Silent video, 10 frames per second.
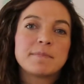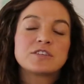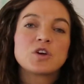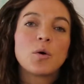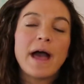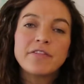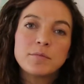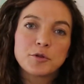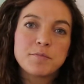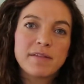So at
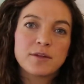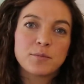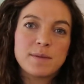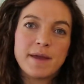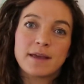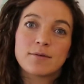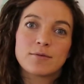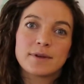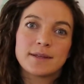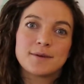the Bloom Method, we make it
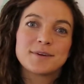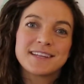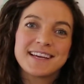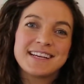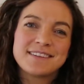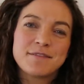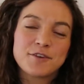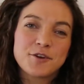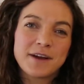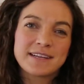really easy
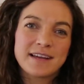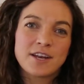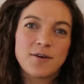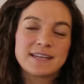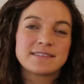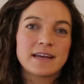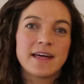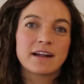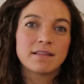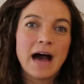for you guys. I know I say
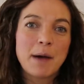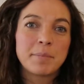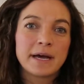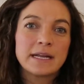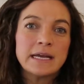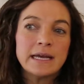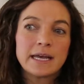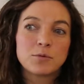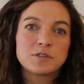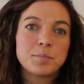that a lot, but
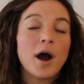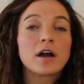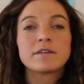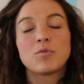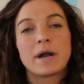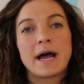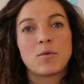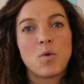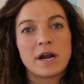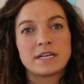it was part of what I
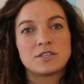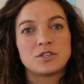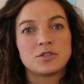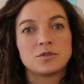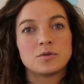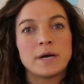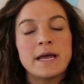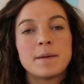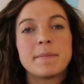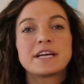wanted
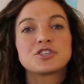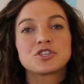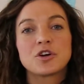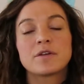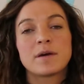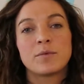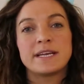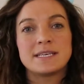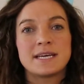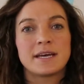to make sure that
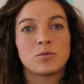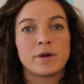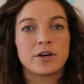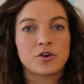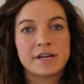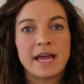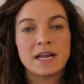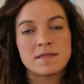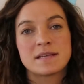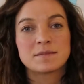we did when
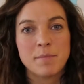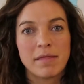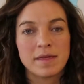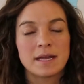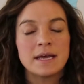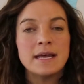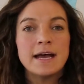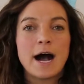creating this method.